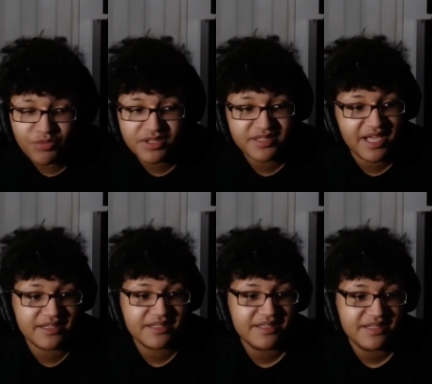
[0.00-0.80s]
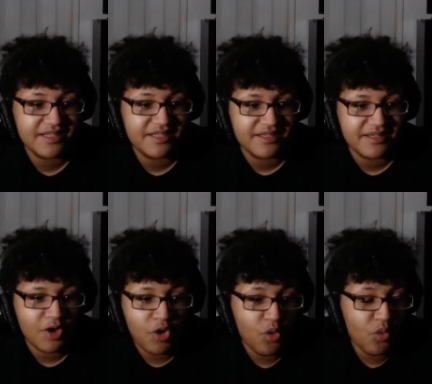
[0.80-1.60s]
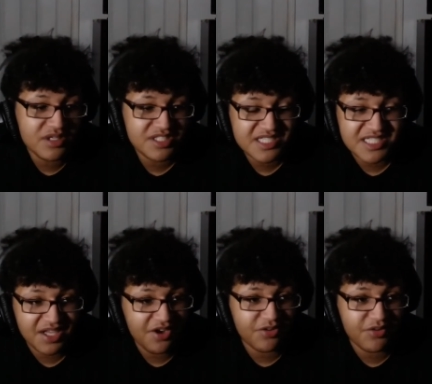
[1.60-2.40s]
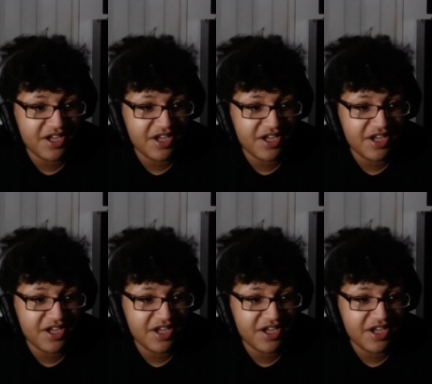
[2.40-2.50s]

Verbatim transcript: that all this is done, okay?